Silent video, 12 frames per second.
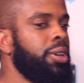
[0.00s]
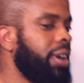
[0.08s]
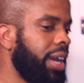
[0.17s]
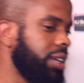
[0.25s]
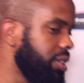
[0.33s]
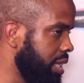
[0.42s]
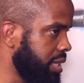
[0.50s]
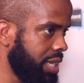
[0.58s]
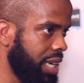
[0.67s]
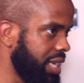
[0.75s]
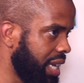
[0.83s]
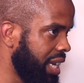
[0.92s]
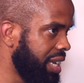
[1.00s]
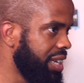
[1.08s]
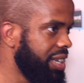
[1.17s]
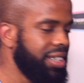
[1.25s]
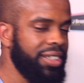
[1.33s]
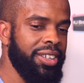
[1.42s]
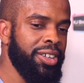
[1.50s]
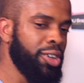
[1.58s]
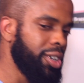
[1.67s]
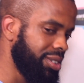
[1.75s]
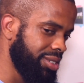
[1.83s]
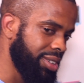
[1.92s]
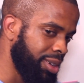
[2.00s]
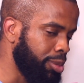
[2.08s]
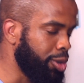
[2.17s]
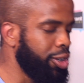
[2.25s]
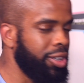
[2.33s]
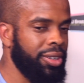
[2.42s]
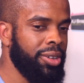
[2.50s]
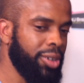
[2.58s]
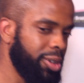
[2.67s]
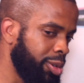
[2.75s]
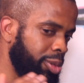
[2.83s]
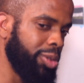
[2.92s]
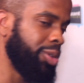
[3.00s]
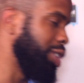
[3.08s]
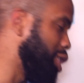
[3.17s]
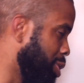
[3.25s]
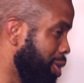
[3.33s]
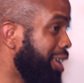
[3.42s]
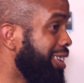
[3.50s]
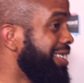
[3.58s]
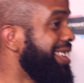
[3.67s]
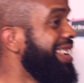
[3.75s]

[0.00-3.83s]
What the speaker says: All right, let's cut that. I'm good. What do you want?